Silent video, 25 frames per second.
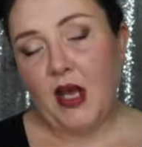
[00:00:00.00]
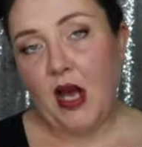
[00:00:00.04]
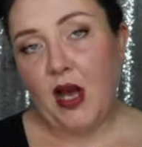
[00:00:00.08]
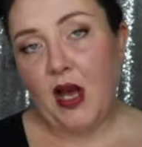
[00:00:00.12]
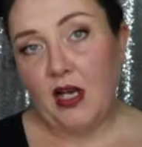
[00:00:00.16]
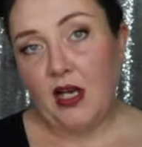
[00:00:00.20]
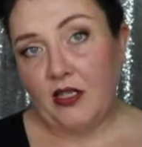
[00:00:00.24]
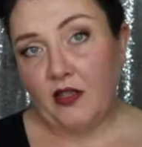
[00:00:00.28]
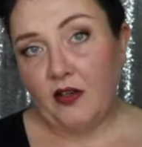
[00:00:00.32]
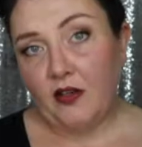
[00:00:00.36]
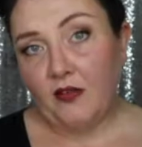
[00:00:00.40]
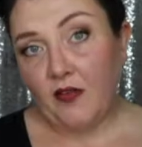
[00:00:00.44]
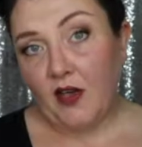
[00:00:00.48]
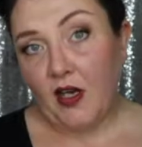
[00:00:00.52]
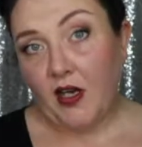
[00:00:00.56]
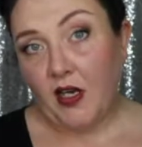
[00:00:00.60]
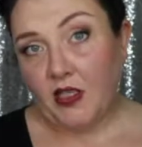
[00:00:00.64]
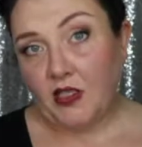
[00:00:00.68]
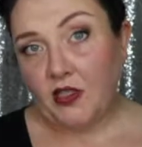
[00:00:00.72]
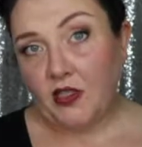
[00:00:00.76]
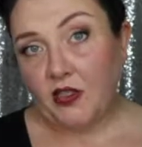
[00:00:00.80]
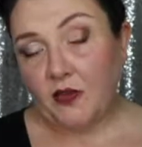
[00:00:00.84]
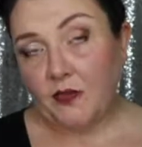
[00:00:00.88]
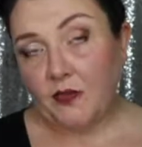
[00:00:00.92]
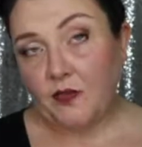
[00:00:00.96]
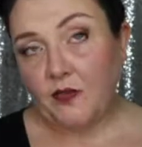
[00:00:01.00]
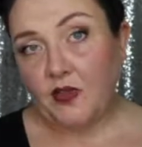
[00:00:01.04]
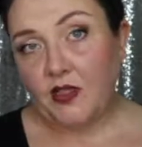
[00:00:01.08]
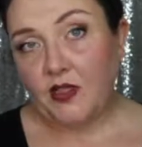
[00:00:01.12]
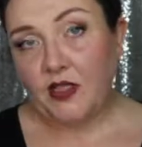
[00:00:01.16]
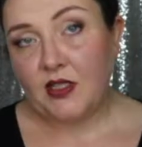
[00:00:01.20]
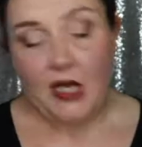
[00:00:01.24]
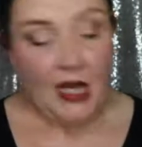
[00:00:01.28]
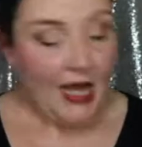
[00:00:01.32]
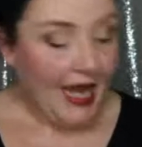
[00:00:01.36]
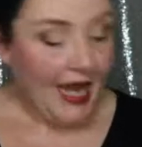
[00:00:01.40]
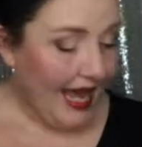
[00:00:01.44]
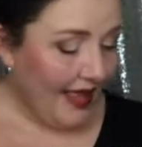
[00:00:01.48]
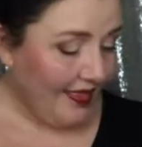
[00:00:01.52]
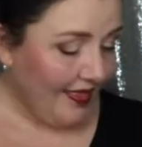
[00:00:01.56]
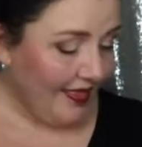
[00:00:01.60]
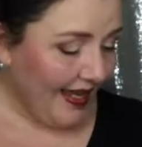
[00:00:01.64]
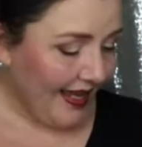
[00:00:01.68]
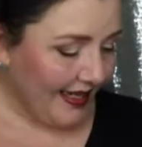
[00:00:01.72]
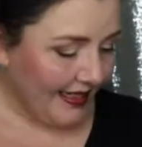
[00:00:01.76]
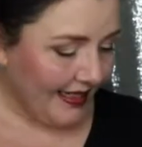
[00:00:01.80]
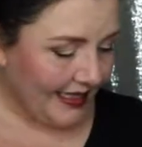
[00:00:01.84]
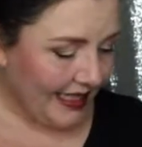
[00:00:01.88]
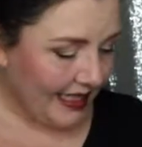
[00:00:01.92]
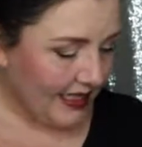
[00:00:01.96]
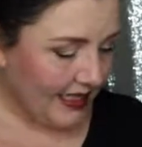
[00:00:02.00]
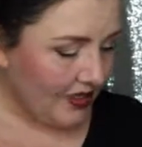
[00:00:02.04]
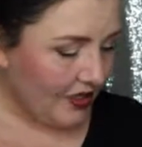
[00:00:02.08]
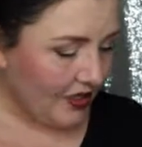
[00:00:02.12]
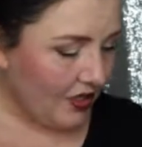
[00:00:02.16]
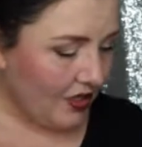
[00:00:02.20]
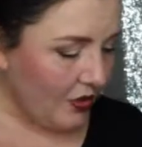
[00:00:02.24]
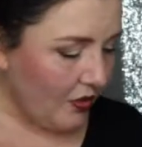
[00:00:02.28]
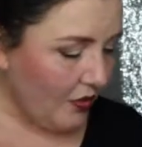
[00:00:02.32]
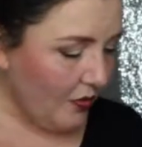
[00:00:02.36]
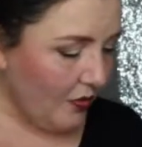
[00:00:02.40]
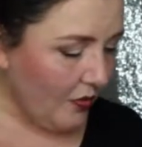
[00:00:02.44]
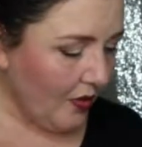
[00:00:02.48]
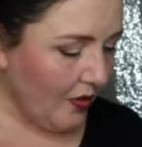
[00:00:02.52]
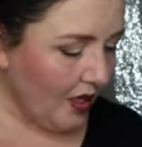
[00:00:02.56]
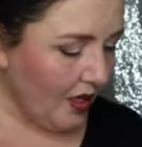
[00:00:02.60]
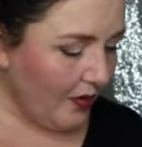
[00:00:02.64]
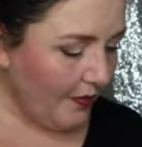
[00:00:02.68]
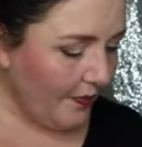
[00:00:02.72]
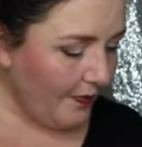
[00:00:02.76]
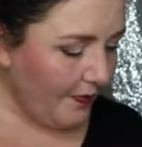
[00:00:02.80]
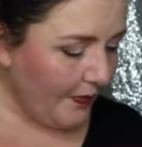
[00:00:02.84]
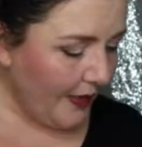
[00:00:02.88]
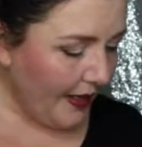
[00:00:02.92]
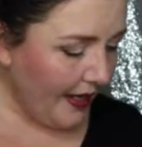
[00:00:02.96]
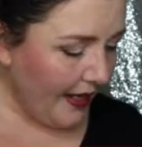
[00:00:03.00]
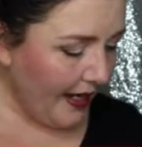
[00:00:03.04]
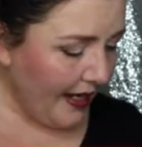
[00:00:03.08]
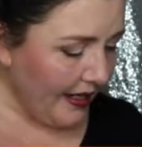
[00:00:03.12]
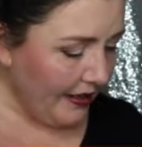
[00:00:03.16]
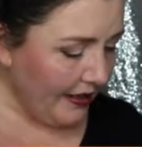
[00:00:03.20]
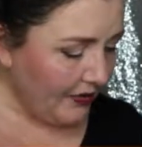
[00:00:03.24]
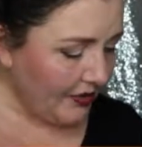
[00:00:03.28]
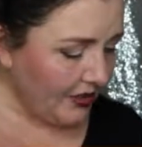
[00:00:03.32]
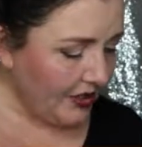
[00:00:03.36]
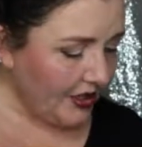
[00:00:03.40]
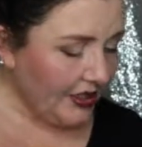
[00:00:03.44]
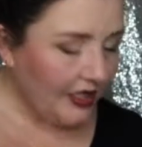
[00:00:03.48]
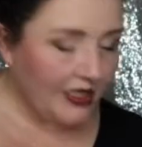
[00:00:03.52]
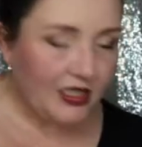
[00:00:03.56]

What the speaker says: of items, and that gets you about,